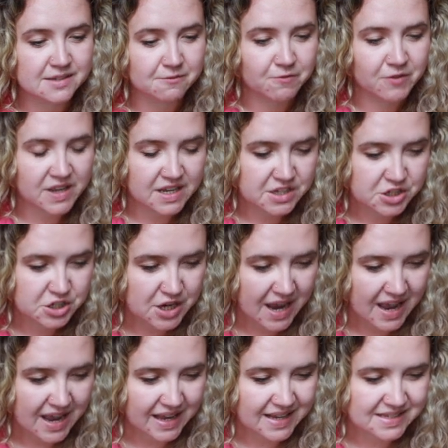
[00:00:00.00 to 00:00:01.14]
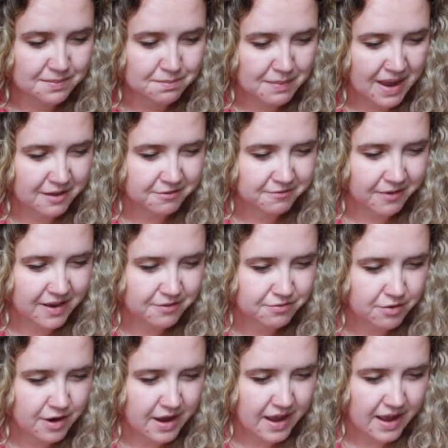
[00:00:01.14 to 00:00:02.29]
Vietjet isn't my
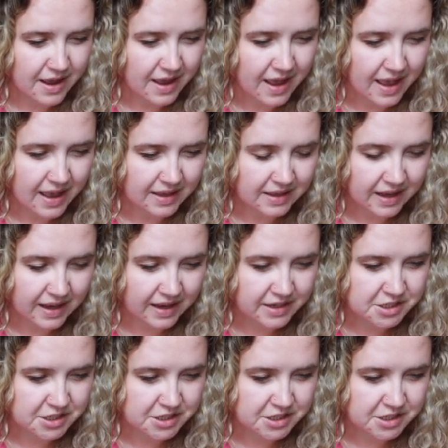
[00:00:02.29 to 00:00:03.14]
favourite airline.